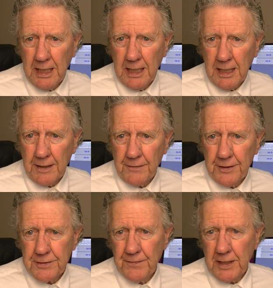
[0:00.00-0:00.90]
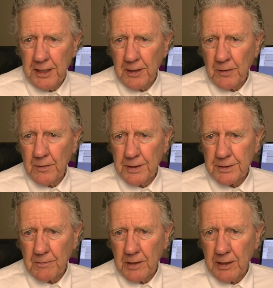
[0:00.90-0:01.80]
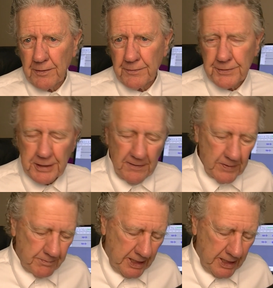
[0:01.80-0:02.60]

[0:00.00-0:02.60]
And this video is around 7